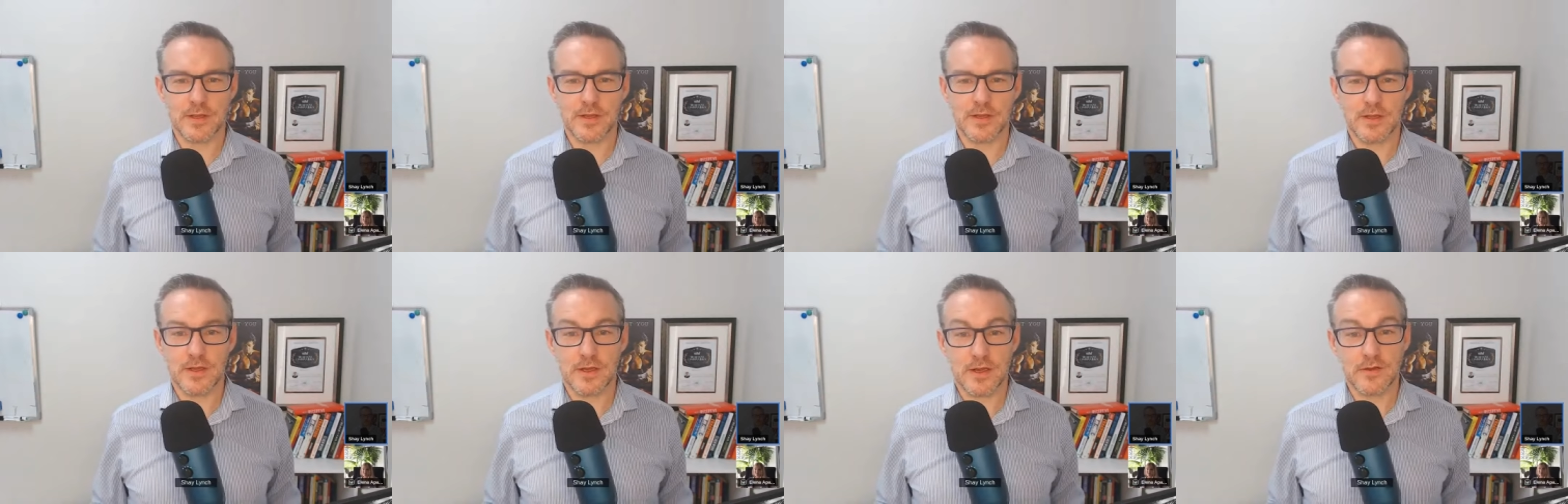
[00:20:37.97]

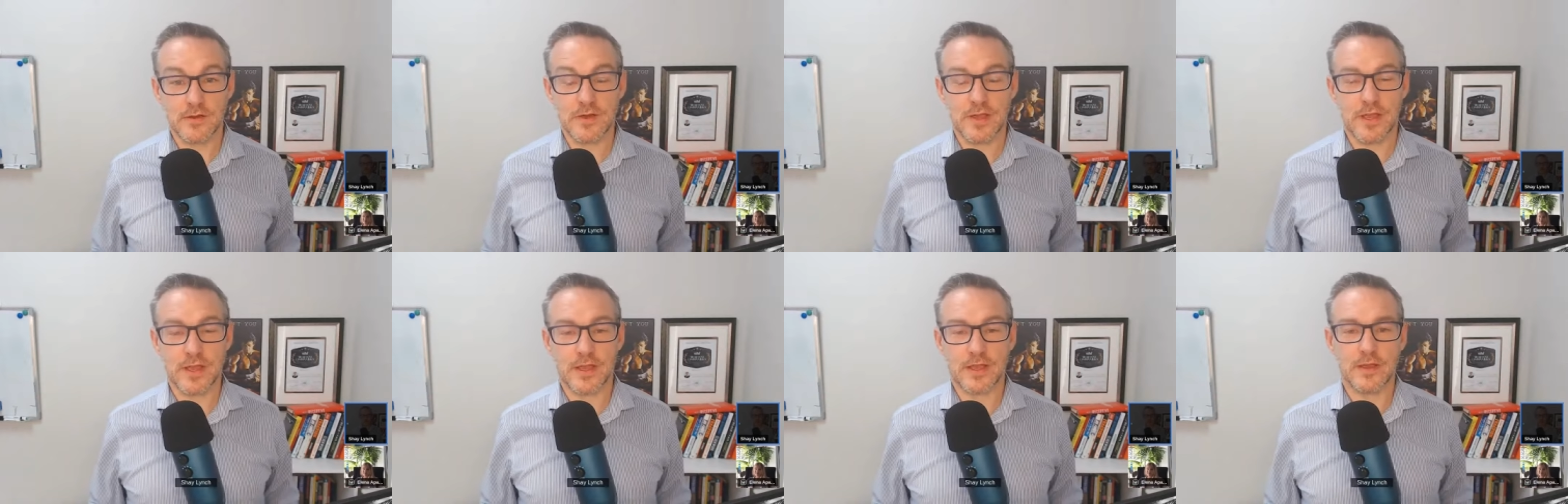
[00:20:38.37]
Mm-hmm. Okay.
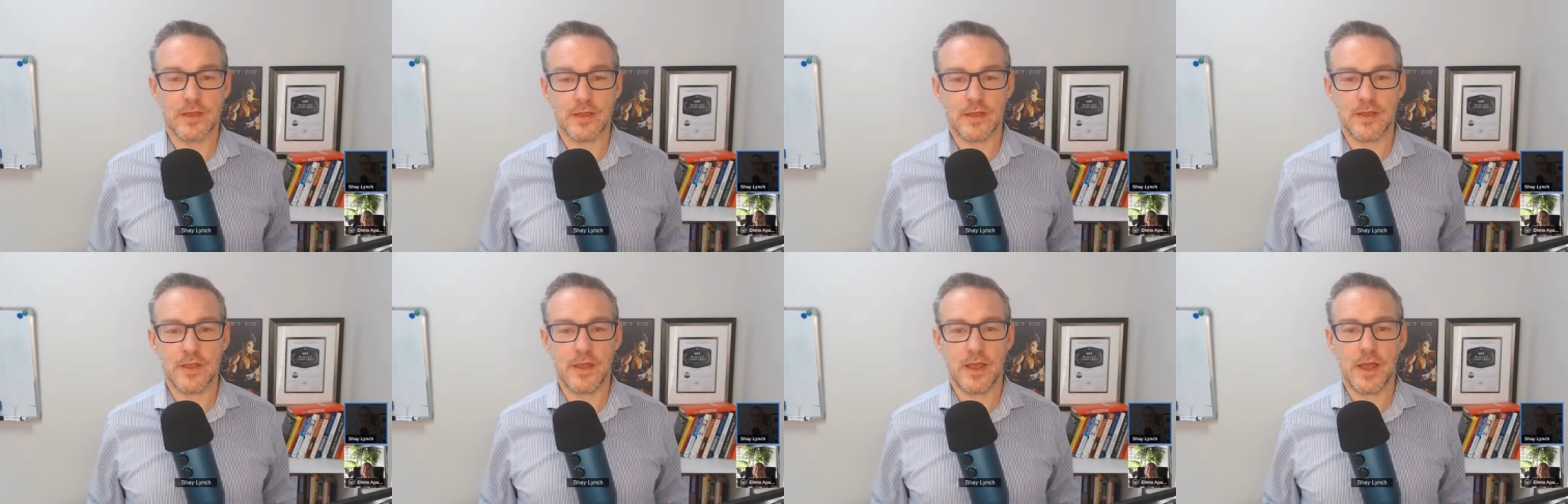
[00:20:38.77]

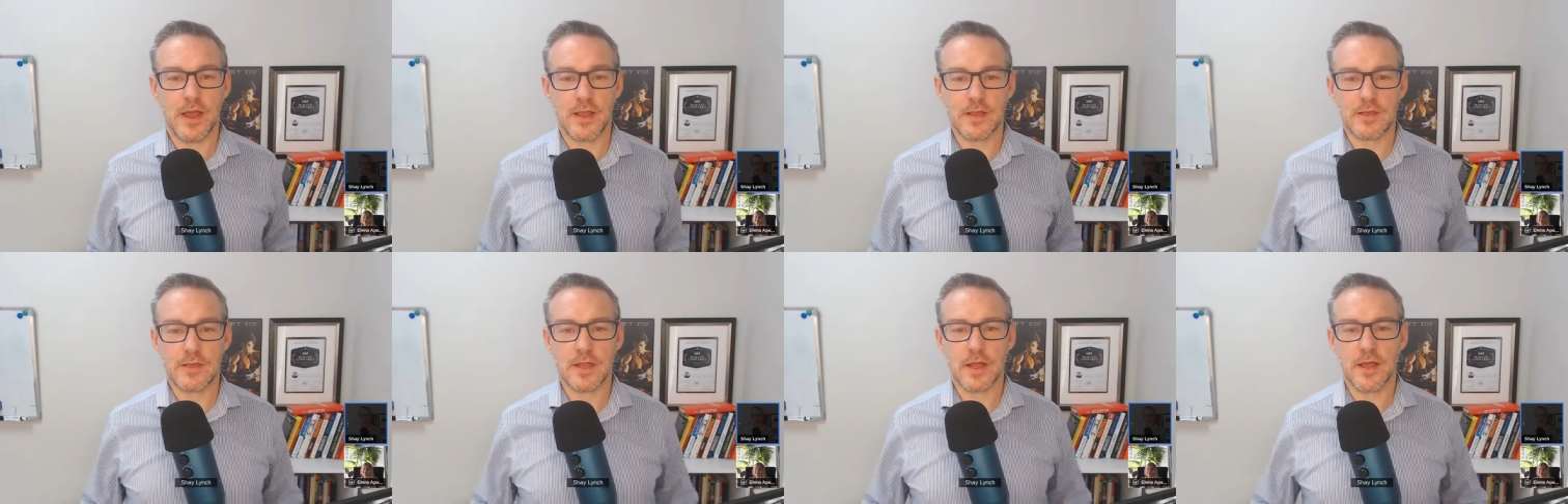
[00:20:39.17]
And
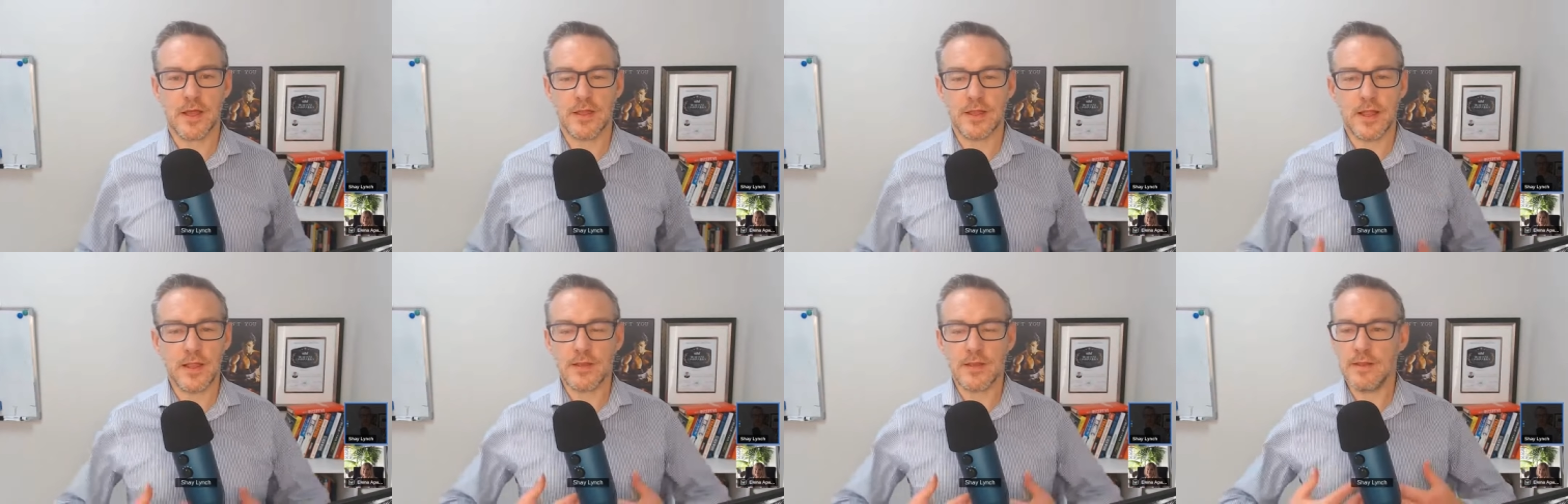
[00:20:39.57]
and
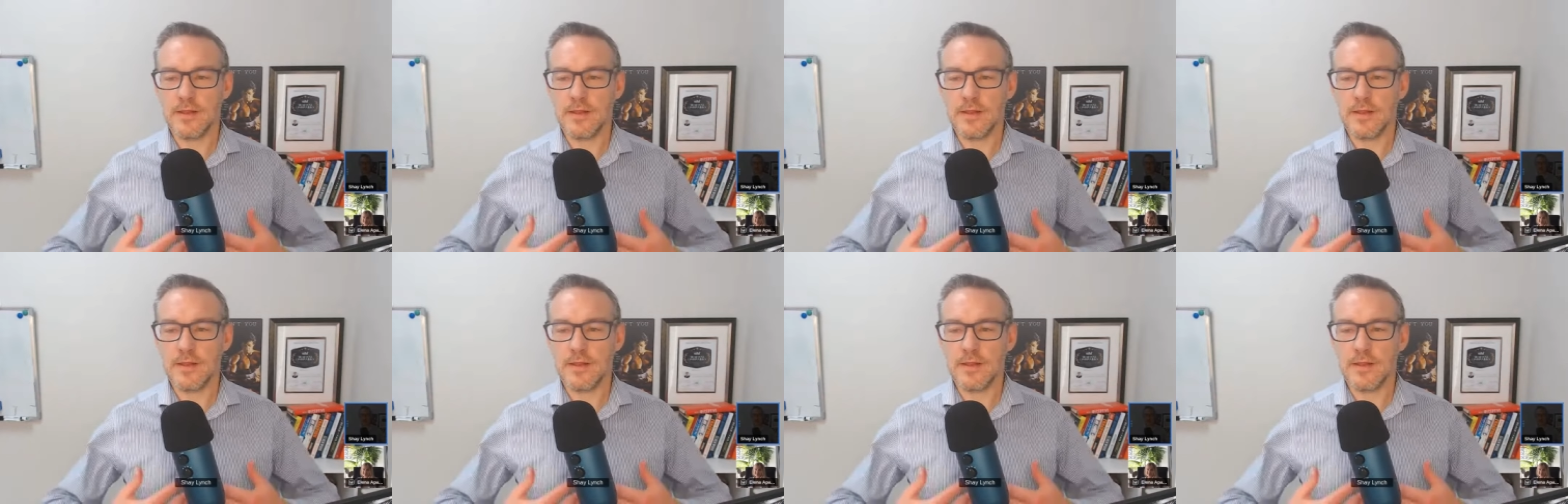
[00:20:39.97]
then